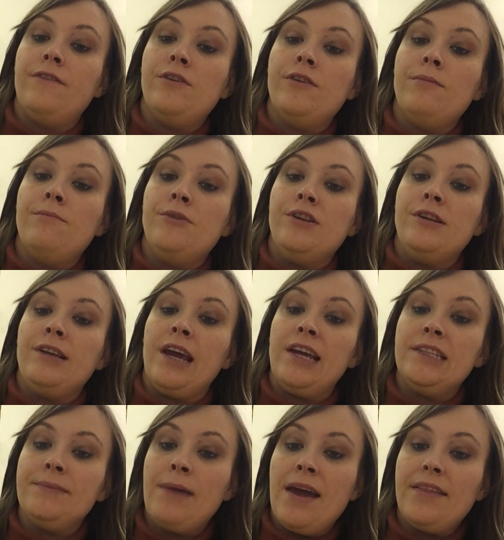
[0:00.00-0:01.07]
for
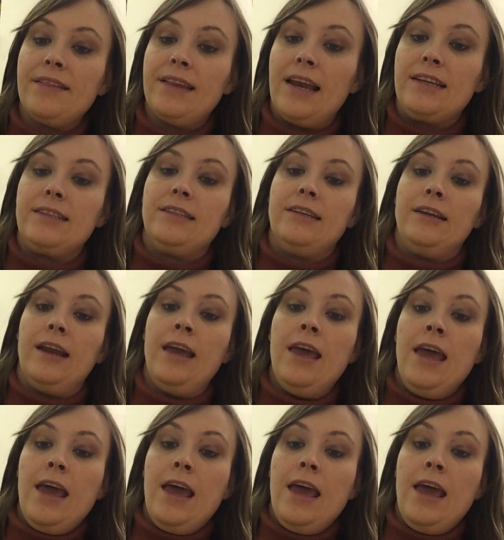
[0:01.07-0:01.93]
Monday's maths lesson.